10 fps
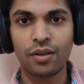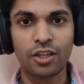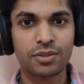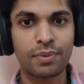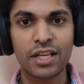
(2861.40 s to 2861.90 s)

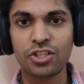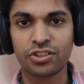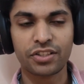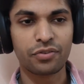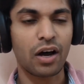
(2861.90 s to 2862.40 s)
spread
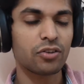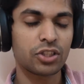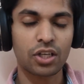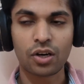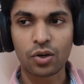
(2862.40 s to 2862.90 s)
yourself
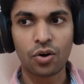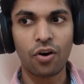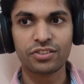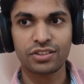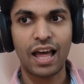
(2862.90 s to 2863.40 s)
out
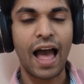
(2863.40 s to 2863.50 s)
across